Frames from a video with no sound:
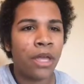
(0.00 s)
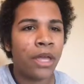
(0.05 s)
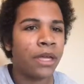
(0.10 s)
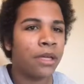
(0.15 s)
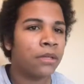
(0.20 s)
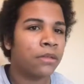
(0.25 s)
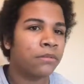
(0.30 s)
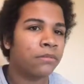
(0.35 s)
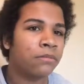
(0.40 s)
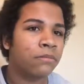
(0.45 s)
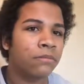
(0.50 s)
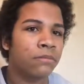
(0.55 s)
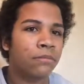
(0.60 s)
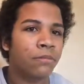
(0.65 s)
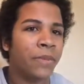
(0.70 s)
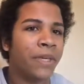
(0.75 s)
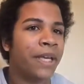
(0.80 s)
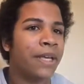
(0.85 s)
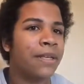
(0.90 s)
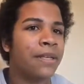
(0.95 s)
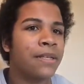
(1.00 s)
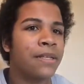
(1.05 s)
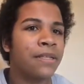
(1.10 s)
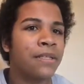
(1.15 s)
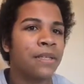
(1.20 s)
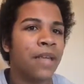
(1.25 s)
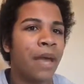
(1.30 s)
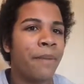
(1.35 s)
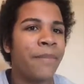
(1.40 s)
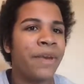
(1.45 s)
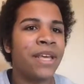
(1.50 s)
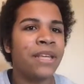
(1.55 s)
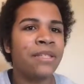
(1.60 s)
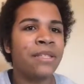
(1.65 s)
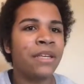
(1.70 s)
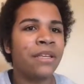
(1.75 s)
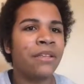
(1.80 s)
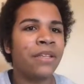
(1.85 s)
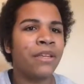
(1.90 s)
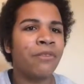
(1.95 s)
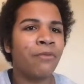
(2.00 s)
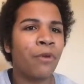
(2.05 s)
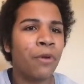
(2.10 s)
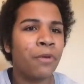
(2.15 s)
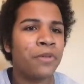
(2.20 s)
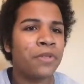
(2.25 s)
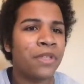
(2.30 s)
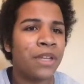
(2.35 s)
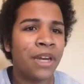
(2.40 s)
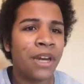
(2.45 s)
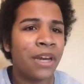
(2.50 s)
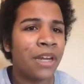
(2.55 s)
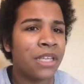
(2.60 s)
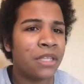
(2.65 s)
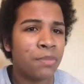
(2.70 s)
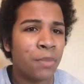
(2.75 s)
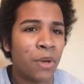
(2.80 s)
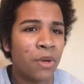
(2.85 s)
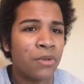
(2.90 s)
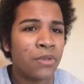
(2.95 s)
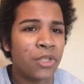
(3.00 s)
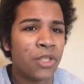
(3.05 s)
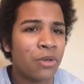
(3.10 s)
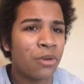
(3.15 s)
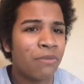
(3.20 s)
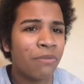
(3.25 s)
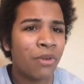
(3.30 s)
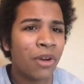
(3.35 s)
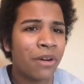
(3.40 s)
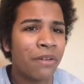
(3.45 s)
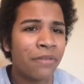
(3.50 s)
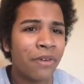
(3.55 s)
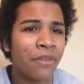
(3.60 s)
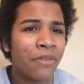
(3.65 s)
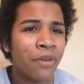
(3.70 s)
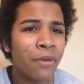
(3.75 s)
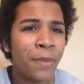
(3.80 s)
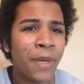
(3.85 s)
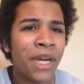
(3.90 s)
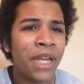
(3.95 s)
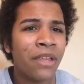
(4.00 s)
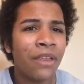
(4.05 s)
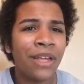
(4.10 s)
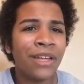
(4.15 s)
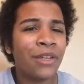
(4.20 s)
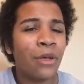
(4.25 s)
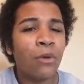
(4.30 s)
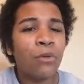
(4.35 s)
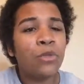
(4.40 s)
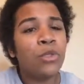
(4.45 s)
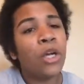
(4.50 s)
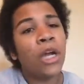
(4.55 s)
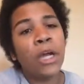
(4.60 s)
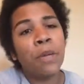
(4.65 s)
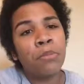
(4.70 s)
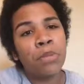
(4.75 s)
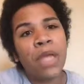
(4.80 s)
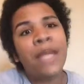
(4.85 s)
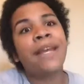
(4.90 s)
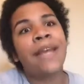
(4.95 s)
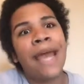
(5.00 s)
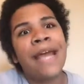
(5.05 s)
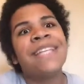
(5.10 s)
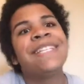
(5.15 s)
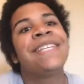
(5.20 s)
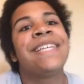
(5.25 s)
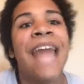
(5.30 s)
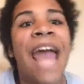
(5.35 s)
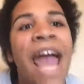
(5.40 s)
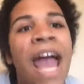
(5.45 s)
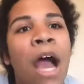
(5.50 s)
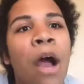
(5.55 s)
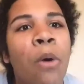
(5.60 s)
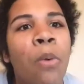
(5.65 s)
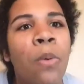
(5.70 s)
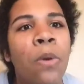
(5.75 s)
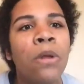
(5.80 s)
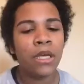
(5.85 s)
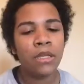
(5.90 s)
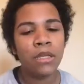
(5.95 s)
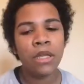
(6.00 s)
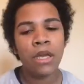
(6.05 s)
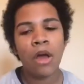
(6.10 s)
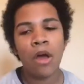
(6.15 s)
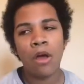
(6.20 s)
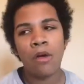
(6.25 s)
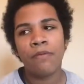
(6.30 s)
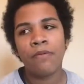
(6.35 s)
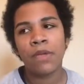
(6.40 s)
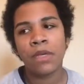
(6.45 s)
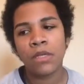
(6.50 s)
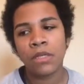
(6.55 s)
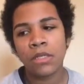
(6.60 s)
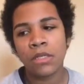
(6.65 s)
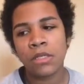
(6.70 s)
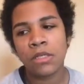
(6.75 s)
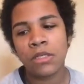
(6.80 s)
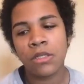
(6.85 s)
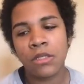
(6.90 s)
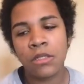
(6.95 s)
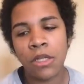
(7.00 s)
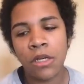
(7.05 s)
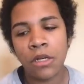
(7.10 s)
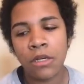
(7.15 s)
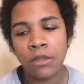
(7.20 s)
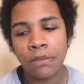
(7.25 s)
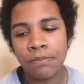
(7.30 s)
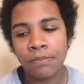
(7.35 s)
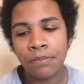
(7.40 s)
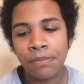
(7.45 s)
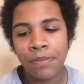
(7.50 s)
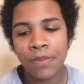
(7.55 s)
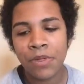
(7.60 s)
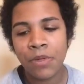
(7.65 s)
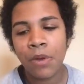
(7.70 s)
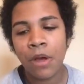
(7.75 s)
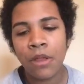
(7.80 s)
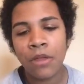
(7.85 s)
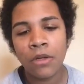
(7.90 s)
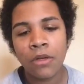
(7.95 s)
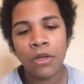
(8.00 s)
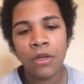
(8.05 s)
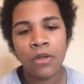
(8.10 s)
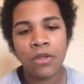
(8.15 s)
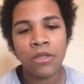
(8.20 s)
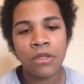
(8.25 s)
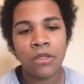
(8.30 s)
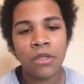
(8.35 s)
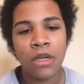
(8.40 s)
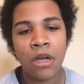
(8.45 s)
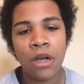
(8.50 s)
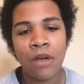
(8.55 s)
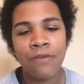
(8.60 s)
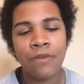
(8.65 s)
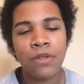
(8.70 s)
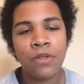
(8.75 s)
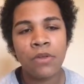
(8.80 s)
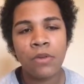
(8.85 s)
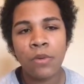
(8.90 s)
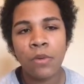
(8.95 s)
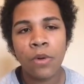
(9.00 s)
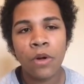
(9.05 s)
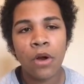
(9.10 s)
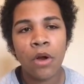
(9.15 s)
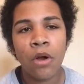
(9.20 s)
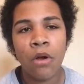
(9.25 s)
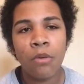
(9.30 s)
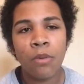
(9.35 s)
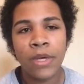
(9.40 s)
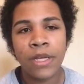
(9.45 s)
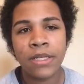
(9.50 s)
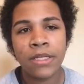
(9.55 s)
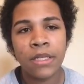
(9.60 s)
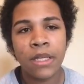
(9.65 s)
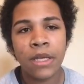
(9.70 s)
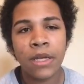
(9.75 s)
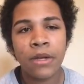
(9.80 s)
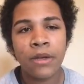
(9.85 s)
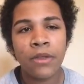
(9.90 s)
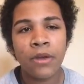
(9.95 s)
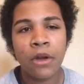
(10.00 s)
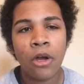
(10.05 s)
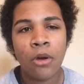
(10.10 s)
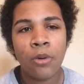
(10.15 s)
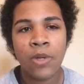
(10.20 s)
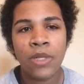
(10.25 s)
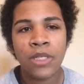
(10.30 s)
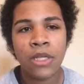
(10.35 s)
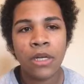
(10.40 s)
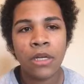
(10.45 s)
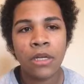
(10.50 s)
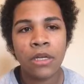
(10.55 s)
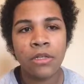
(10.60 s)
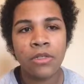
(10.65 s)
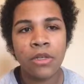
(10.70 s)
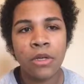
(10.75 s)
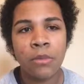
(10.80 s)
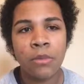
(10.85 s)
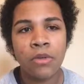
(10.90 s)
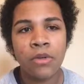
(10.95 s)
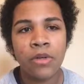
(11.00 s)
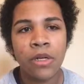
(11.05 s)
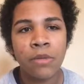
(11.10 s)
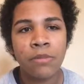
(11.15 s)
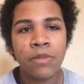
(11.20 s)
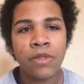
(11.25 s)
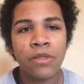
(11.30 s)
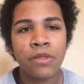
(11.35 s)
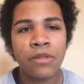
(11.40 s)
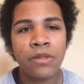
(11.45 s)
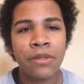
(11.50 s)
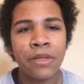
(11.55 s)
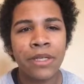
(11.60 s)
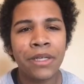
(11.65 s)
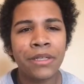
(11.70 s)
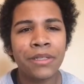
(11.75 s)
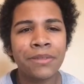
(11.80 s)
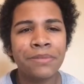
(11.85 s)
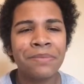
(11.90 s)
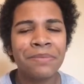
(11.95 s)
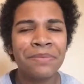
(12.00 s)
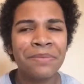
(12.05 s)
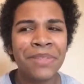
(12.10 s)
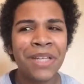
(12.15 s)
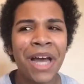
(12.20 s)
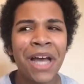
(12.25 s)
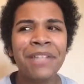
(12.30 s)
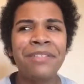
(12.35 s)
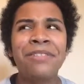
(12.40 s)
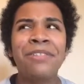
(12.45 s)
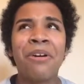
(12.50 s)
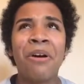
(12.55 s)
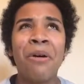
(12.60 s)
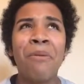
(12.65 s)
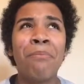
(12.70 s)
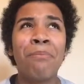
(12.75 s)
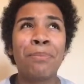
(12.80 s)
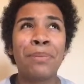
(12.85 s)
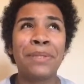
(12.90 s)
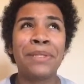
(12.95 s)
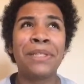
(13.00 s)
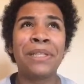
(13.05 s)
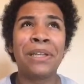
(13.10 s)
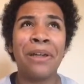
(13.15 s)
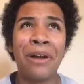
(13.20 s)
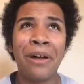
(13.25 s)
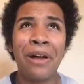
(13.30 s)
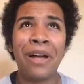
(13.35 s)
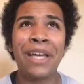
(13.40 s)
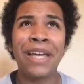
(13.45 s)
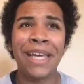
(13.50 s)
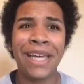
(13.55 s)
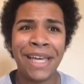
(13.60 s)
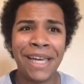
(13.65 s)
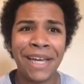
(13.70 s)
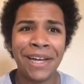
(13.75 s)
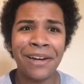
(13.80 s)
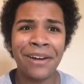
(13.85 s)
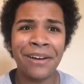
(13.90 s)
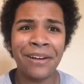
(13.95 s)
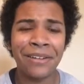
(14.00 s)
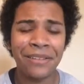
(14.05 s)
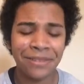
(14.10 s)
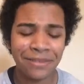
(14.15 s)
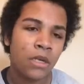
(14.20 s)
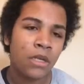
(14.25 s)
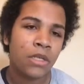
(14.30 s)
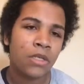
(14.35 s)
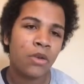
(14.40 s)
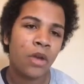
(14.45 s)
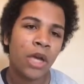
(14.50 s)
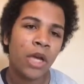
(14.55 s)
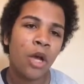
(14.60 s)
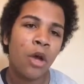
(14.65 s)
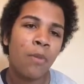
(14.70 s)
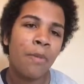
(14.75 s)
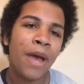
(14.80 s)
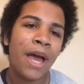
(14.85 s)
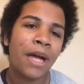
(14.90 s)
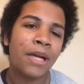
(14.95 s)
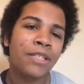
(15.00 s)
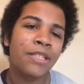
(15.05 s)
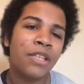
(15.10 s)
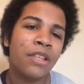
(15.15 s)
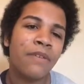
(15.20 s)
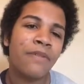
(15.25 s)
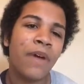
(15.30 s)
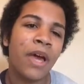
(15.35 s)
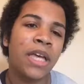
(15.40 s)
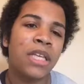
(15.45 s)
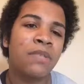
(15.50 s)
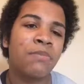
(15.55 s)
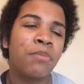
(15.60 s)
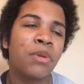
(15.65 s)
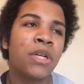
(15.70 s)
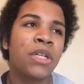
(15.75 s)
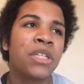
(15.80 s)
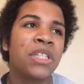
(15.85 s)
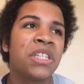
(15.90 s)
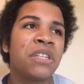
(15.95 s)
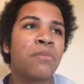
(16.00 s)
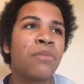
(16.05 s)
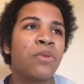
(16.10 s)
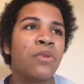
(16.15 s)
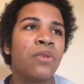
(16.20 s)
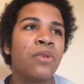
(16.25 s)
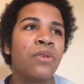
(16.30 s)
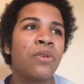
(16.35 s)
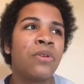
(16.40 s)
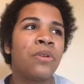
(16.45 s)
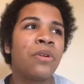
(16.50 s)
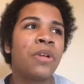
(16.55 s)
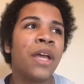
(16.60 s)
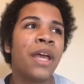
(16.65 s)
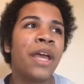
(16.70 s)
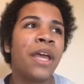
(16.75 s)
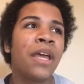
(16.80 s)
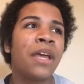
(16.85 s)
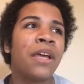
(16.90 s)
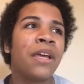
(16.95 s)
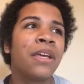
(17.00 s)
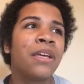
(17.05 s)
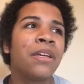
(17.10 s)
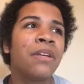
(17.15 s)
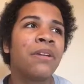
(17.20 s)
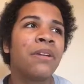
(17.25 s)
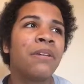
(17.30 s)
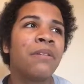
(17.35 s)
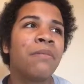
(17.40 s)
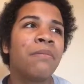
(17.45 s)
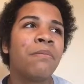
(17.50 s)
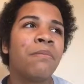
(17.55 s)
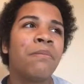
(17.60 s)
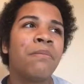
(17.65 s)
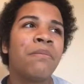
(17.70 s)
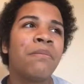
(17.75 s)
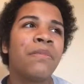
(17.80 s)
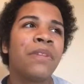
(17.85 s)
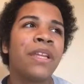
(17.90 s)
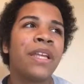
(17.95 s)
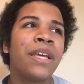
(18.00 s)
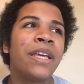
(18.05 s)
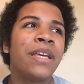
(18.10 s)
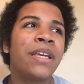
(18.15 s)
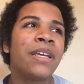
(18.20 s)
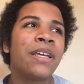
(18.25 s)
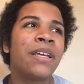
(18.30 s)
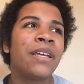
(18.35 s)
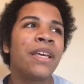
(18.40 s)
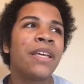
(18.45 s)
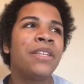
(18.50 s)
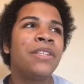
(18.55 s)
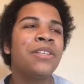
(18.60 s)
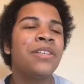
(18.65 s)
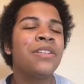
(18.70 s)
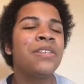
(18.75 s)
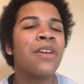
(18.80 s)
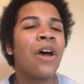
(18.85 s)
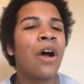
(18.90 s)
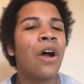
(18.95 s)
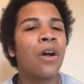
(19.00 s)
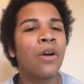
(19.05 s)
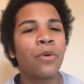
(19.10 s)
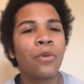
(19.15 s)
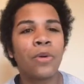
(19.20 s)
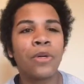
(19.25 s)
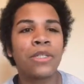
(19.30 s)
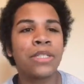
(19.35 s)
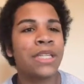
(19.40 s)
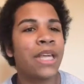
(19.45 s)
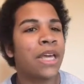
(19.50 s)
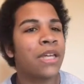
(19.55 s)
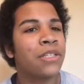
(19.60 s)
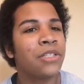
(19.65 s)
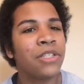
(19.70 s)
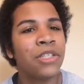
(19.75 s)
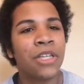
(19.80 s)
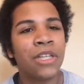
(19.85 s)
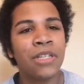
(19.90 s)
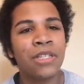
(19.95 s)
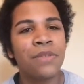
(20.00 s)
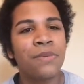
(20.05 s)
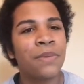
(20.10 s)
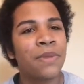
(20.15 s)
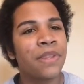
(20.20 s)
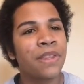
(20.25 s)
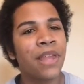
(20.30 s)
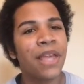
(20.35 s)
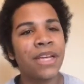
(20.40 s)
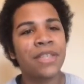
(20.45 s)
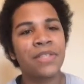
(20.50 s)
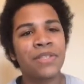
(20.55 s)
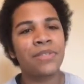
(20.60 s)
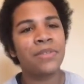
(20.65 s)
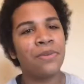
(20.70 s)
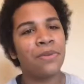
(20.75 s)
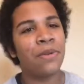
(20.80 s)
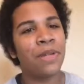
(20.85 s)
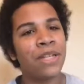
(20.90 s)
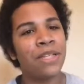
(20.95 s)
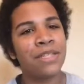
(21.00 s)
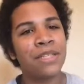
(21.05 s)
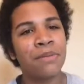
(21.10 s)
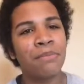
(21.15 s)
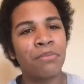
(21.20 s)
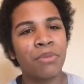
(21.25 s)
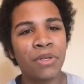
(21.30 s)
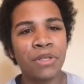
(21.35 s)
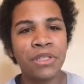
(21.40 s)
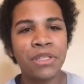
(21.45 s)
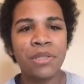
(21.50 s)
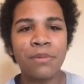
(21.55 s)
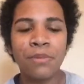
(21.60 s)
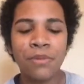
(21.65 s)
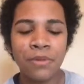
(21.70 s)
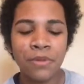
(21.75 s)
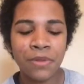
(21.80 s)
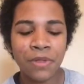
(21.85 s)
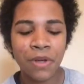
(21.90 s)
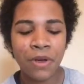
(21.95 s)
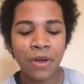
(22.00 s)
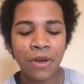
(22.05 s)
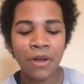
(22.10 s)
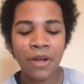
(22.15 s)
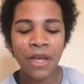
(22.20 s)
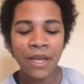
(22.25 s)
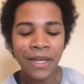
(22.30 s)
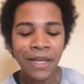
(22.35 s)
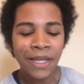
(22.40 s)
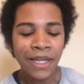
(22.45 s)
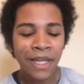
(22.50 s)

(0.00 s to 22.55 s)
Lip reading: Like, because I basically roasted and exposed you in front of everybody. Like, don't try and play nice now. In the office, there are 2 other girls in the office who are always there. They're always getting in trouble, and I'm just like, I don't belong here. So I go back to the vice principal, and like, it's just awkward tensions with like students and principals, y'all.